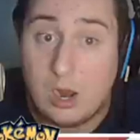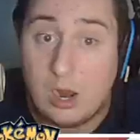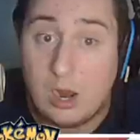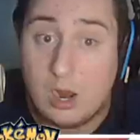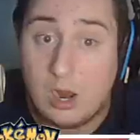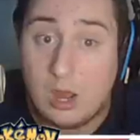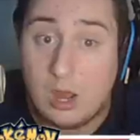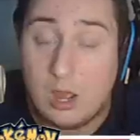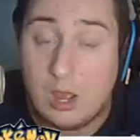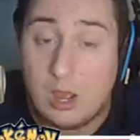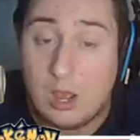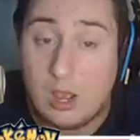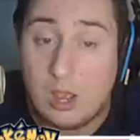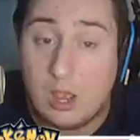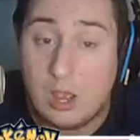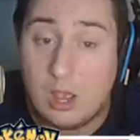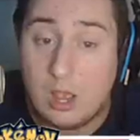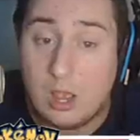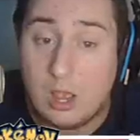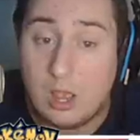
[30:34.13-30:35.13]

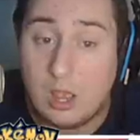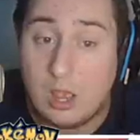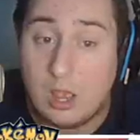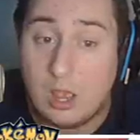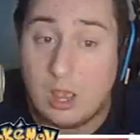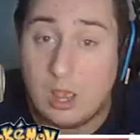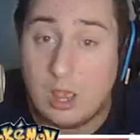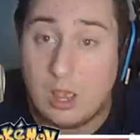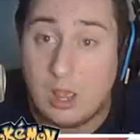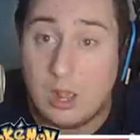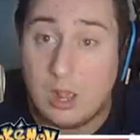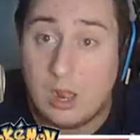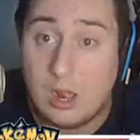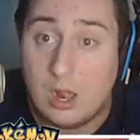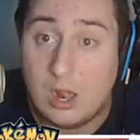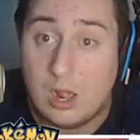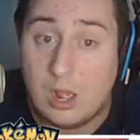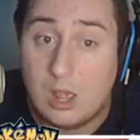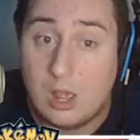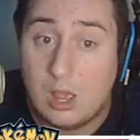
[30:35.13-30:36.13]

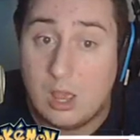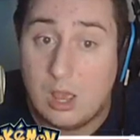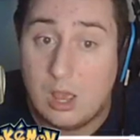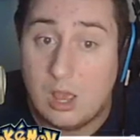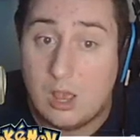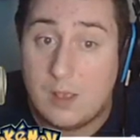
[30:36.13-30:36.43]
Nobody speaks.